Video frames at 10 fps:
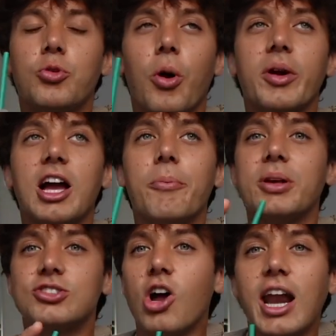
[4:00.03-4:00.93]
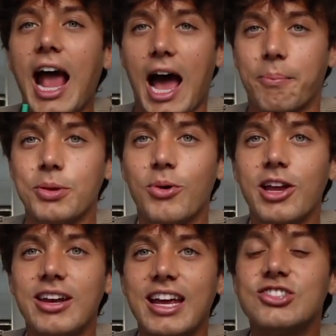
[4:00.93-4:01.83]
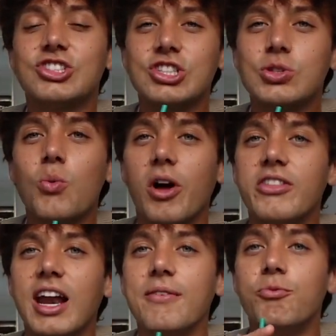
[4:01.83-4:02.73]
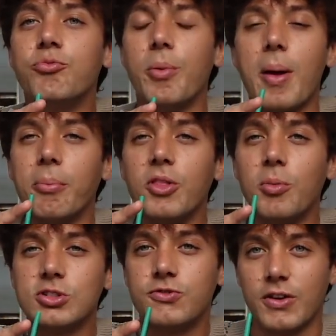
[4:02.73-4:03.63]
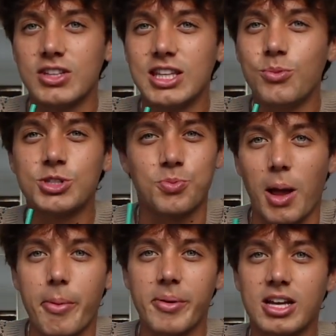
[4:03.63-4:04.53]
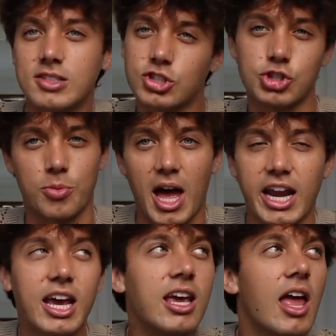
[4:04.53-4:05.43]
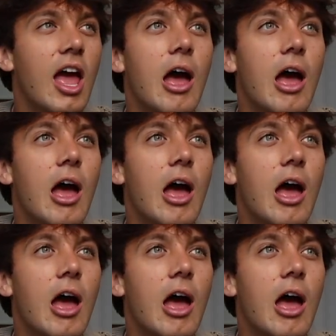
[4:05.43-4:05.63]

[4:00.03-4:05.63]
growing up is not a happy one. It's just the one that I remember the most vividly, which might be because it's traumatic.